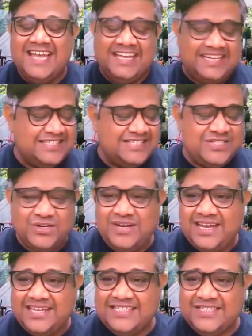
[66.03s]
It is so
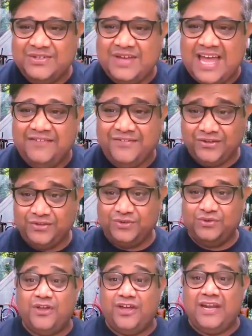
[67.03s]
nice to have
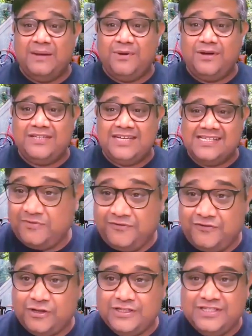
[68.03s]
you on our podcast.
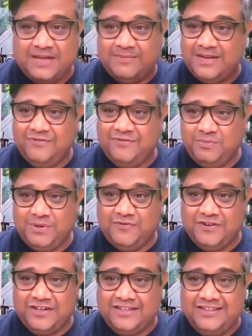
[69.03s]
Fonz, if you
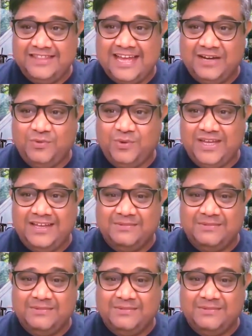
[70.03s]
prefer that way,